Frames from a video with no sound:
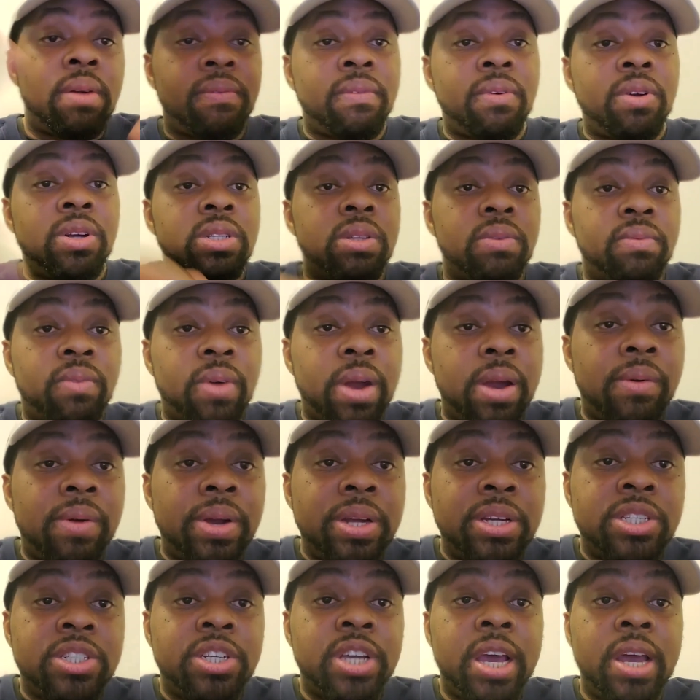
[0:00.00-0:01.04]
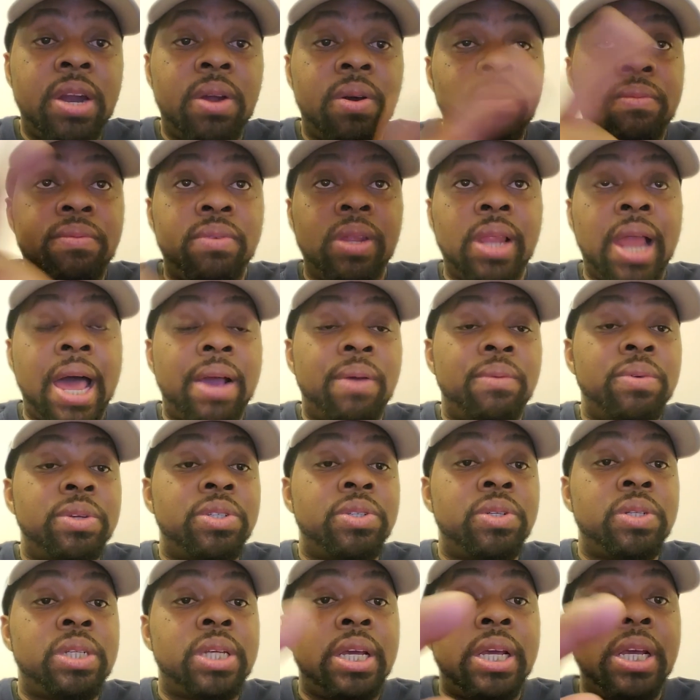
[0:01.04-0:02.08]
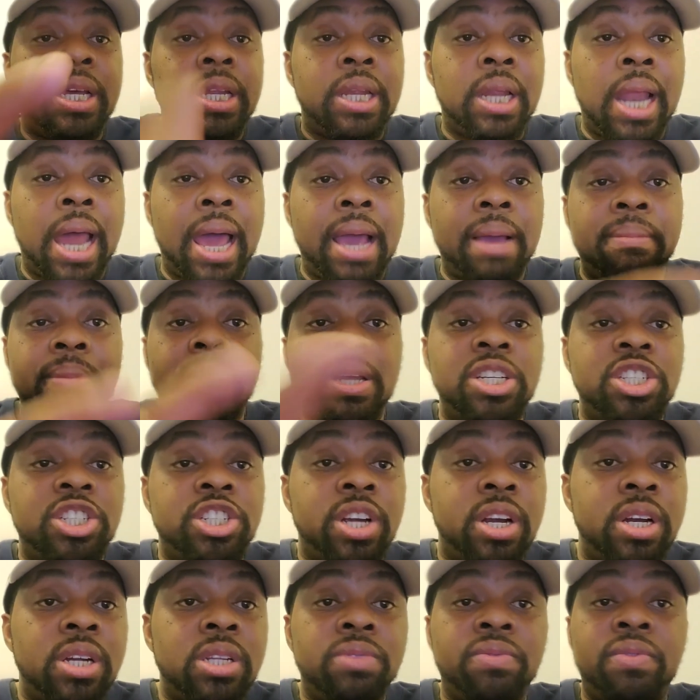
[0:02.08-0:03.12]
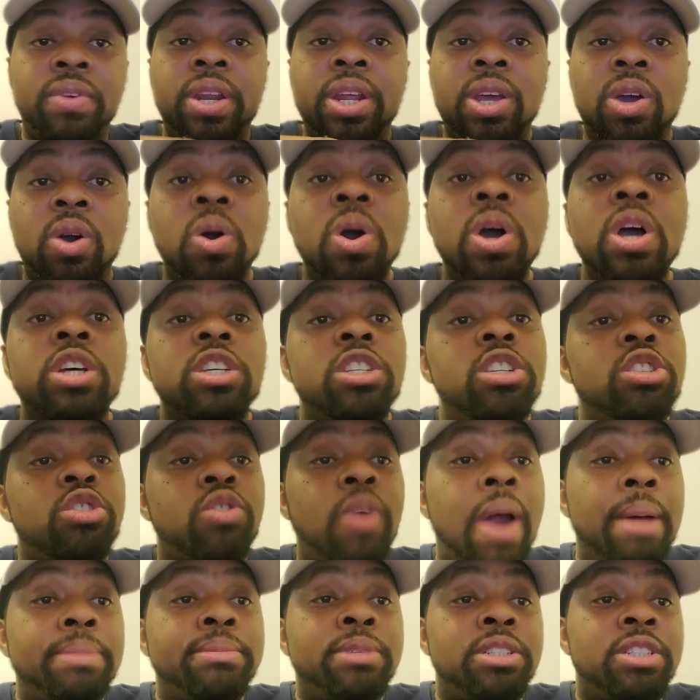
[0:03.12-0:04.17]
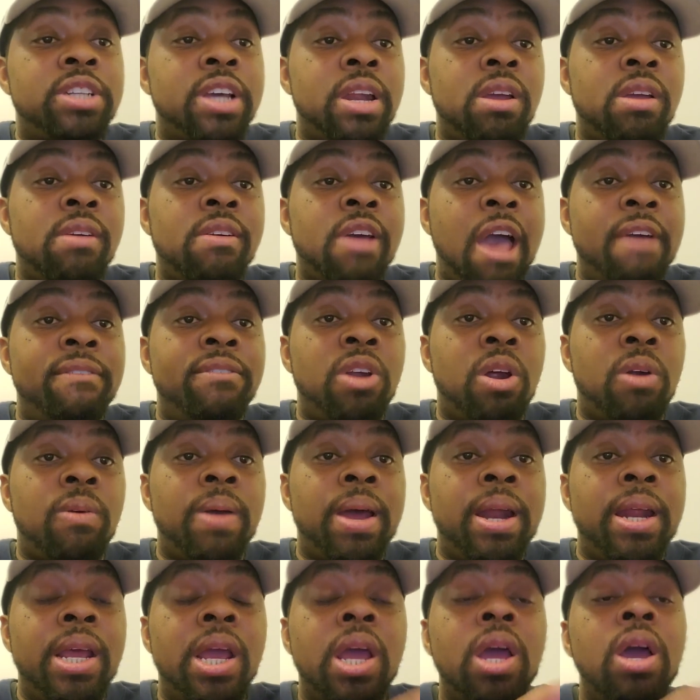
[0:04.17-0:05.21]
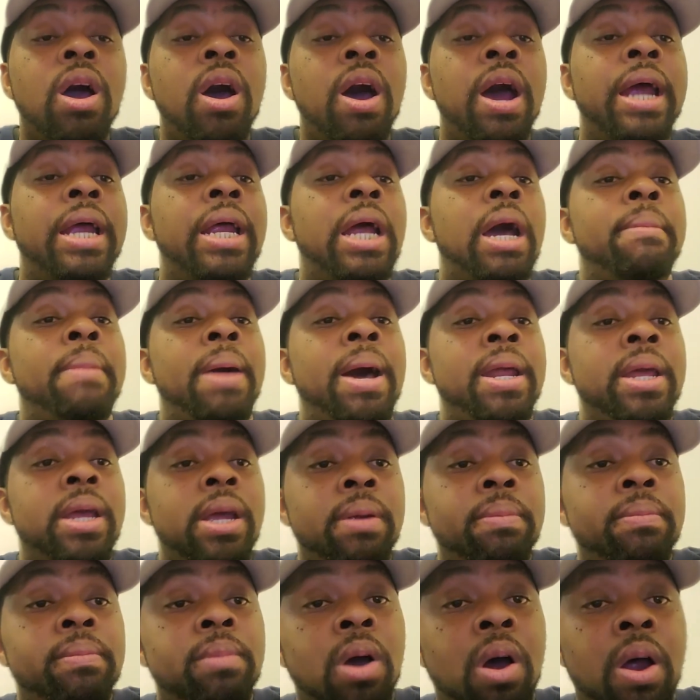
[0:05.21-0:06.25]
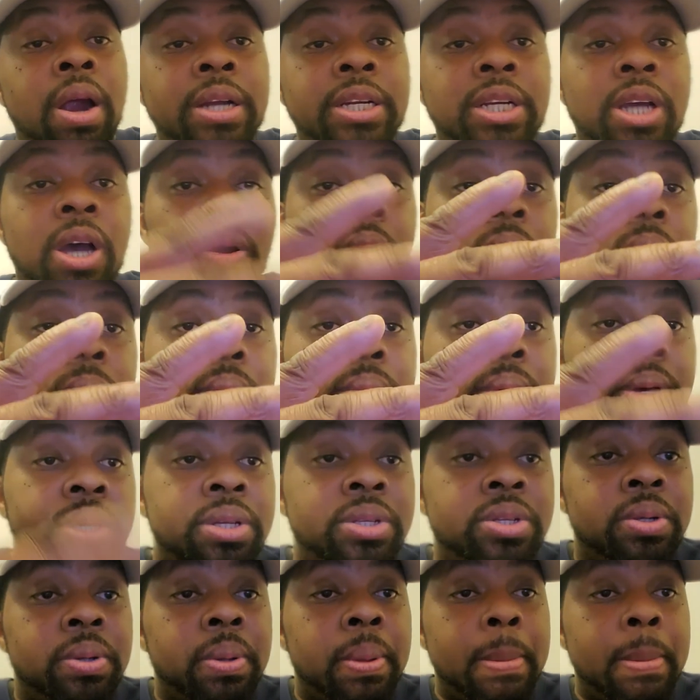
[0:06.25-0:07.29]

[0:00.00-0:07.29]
First and Framerates channel. If you like what you see, hit the like button, share this video, subscribe to the channel if you haven't already. All right, I'm out of here. All right, y'all. Peace.